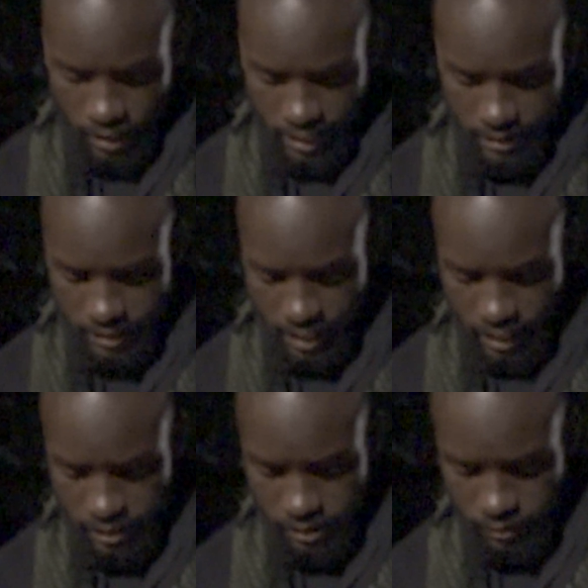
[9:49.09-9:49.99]
It
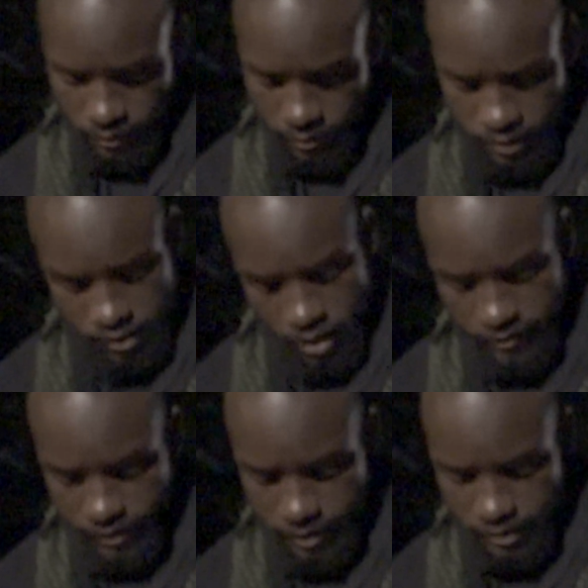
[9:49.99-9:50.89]
says, let's start
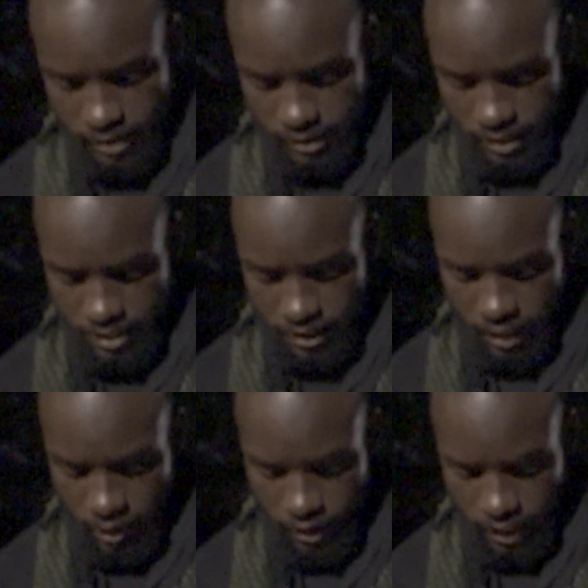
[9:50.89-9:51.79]
at 13. It says,
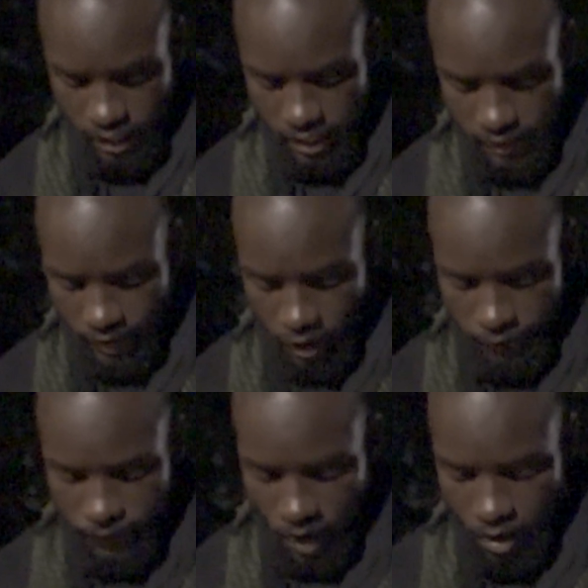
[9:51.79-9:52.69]
Hear ye that are
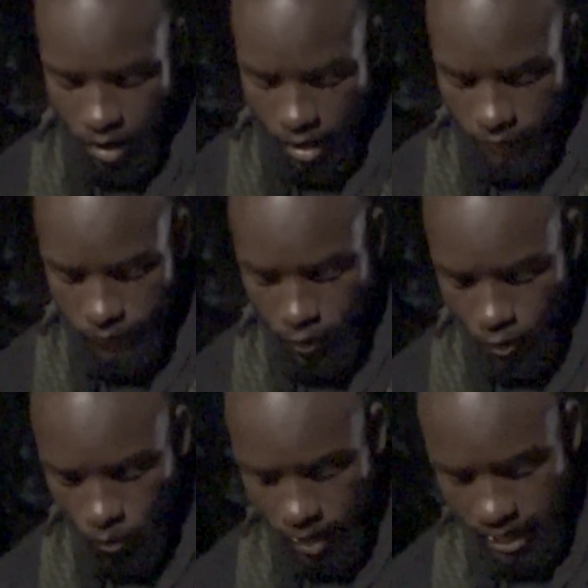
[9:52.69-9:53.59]
far off
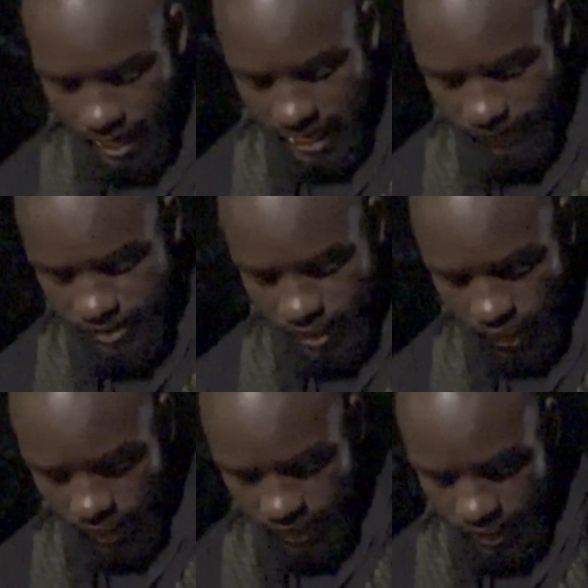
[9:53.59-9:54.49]
what I have
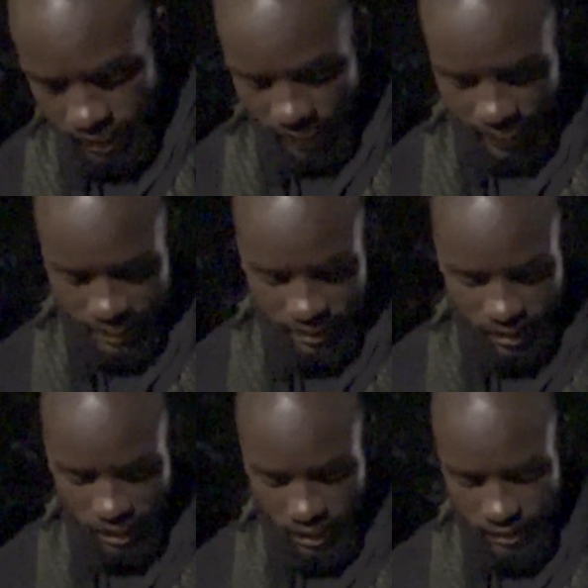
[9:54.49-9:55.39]
done, and
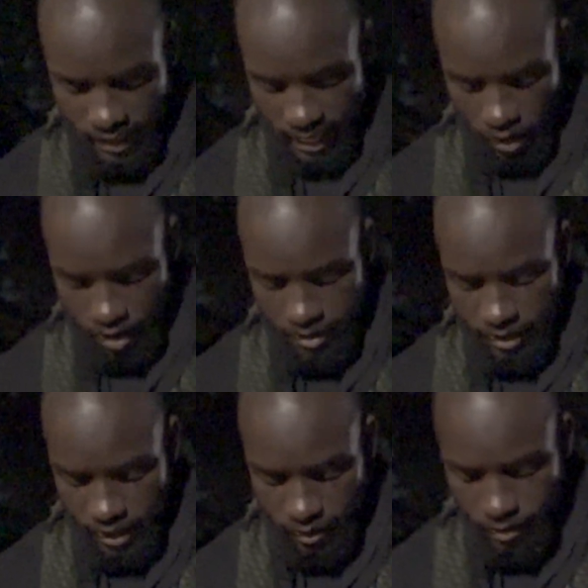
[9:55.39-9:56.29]
ye that are
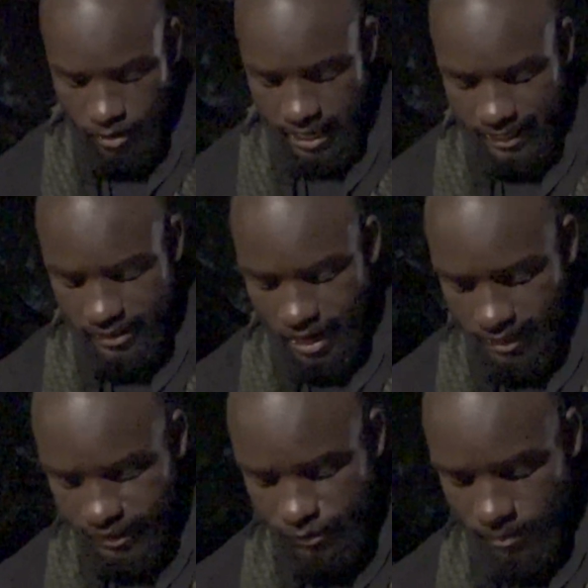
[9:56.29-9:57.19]
near
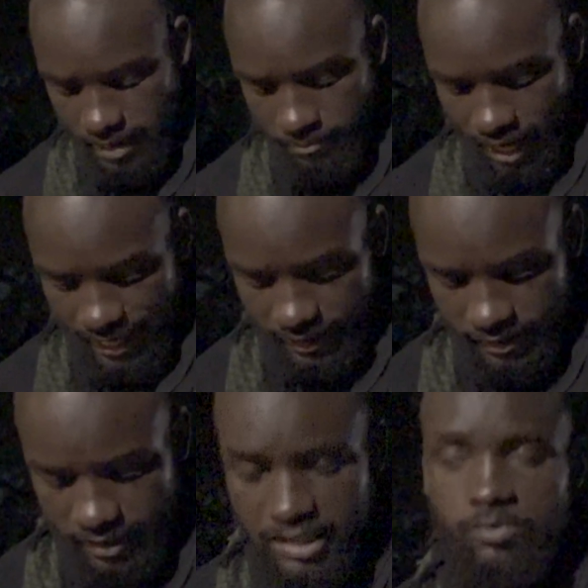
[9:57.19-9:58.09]
acknowledge my might.
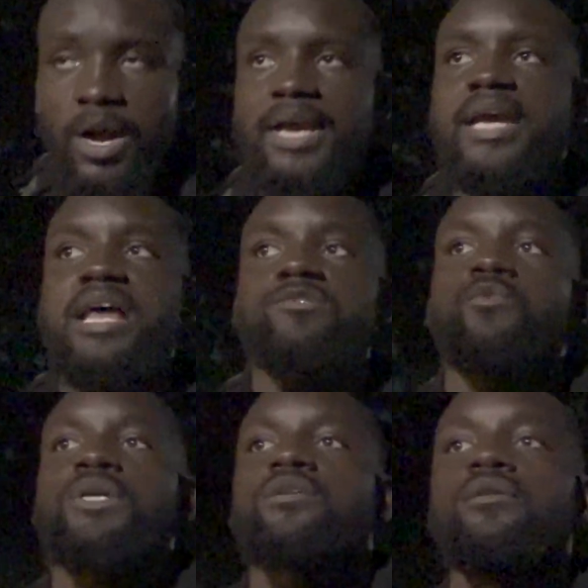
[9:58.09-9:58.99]
That's right, and that's
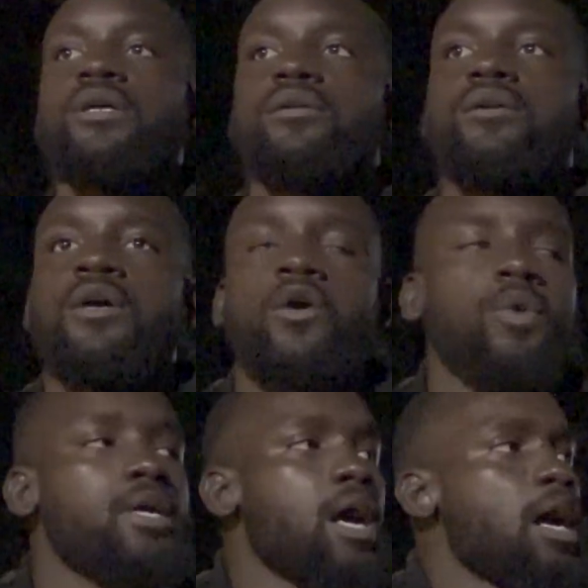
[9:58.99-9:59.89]
what we're doing
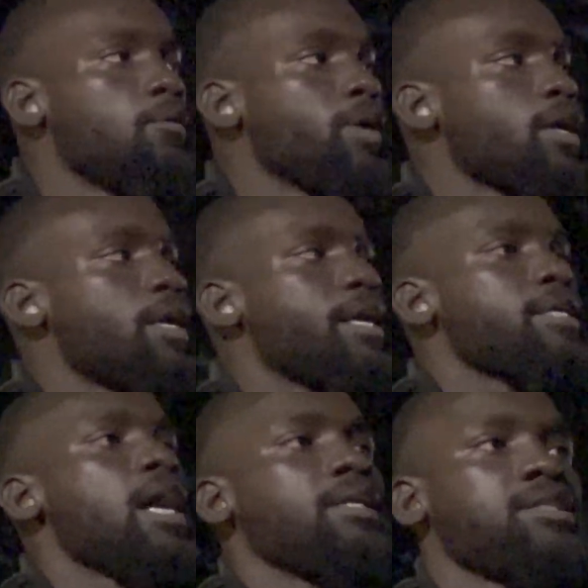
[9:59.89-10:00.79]
we uh, we're gonna
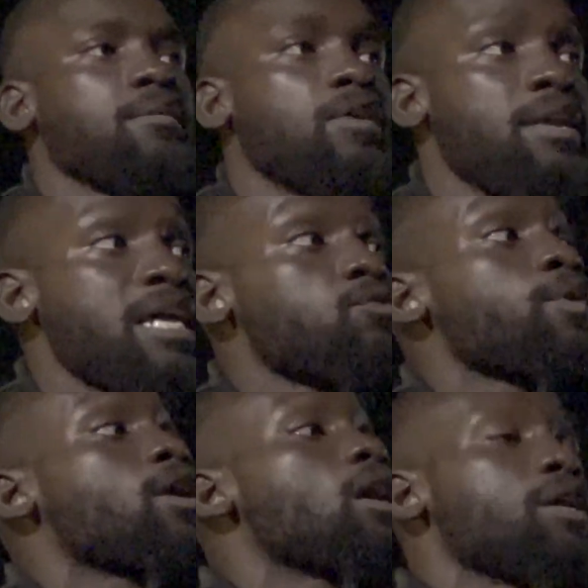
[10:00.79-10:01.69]
acknowledge them, and that's what
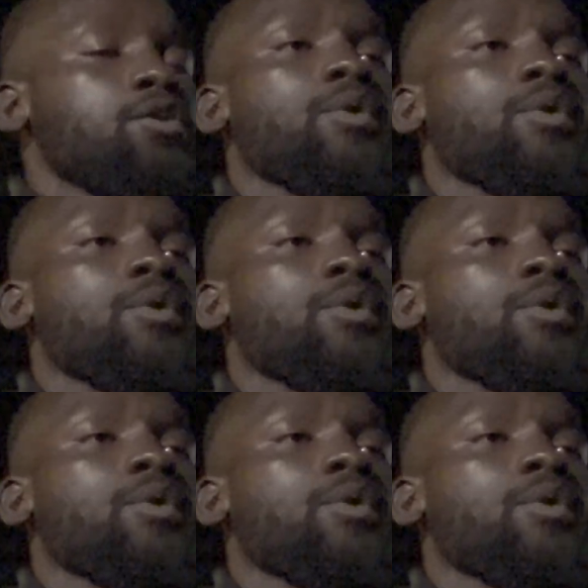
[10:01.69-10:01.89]
we're gonna do.